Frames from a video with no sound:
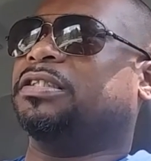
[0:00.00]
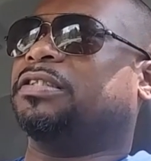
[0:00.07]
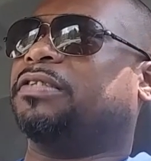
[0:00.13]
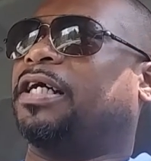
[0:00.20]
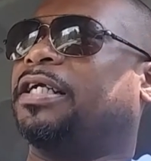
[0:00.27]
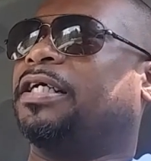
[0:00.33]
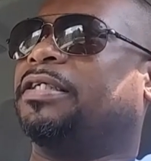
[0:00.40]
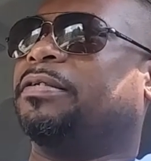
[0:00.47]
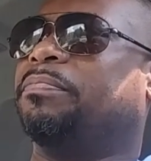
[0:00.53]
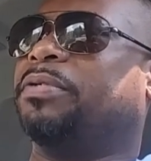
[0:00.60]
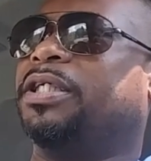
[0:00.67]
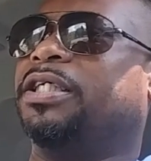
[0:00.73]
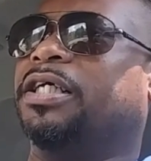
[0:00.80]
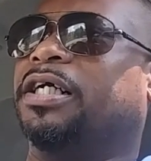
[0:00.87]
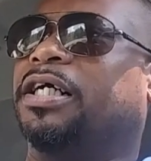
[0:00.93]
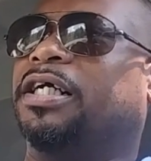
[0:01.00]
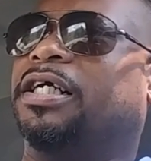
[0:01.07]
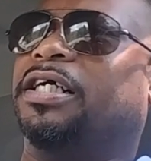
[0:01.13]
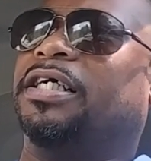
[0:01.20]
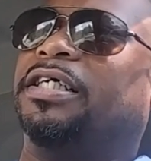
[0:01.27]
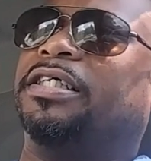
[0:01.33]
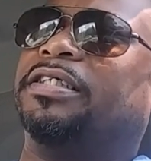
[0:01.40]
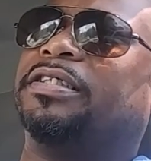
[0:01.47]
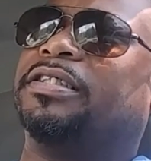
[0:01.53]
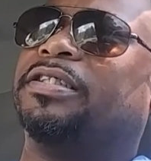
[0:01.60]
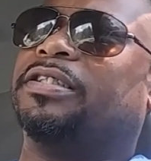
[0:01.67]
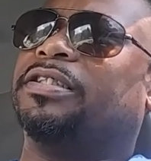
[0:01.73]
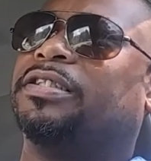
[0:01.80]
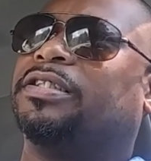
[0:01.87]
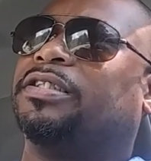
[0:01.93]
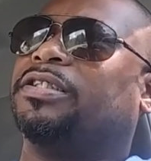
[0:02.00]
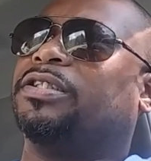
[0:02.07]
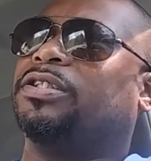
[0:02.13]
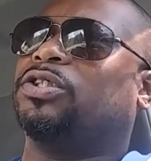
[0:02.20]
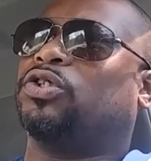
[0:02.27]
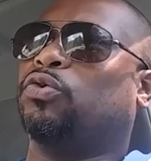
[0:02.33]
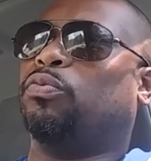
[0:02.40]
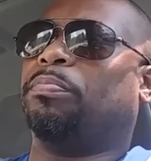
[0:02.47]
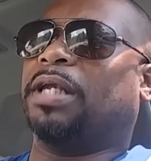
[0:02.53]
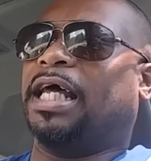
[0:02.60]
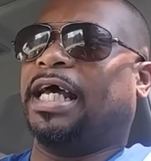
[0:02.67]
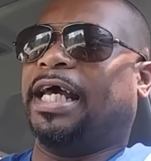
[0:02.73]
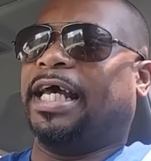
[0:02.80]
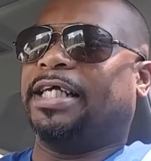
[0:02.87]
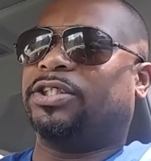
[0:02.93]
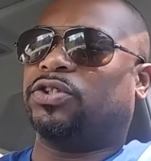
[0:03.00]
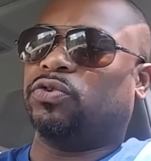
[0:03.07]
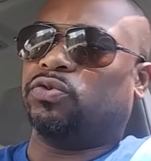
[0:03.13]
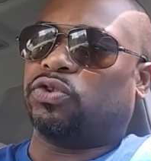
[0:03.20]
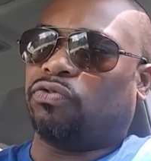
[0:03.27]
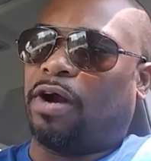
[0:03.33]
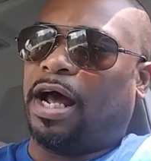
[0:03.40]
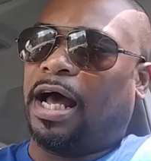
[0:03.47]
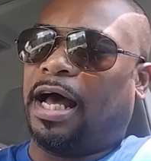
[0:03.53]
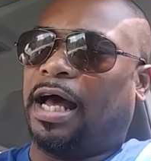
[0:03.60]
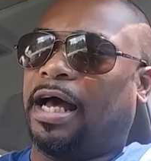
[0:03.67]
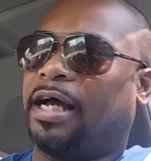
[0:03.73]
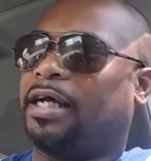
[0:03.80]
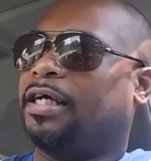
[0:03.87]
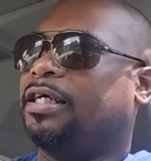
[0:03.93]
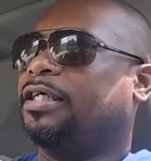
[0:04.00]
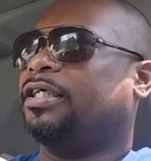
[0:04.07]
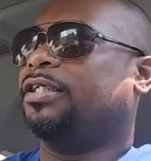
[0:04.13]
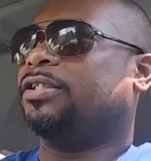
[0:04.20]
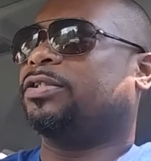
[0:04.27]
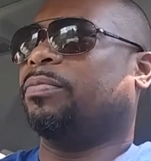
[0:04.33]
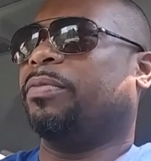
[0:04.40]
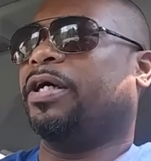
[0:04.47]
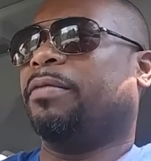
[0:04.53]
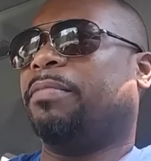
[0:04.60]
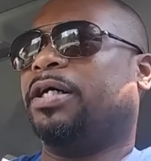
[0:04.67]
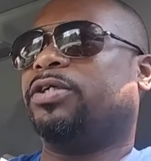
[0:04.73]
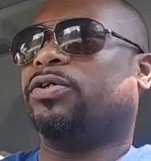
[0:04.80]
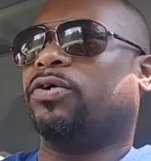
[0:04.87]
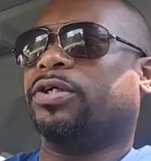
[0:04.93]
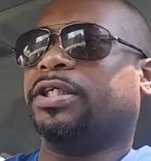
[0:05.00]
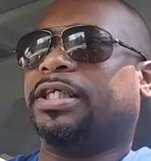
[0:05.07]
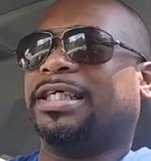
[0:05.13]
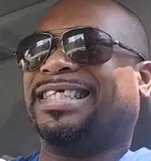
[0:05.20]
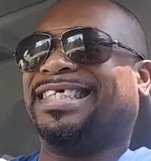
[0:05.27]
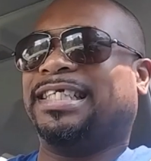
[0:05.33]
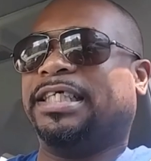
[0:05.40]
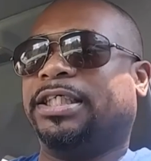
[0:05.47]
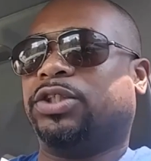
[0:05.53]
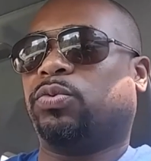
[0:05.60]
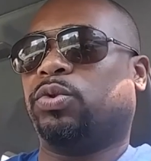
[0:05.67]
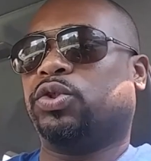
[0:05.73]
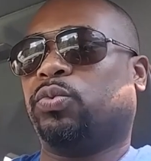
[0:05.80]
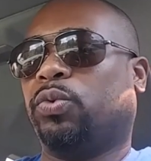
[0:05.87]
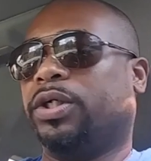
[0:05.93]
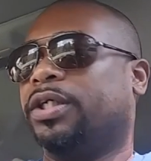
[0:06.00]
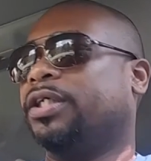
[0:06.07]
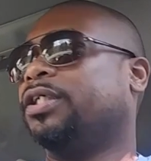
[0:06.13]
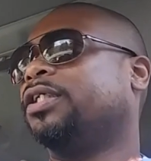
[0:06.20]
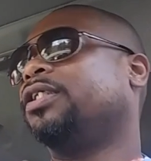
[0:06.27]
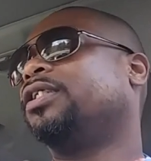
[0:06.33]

try not to be too bland, too dry. So me and my daughter, that Denise was with her,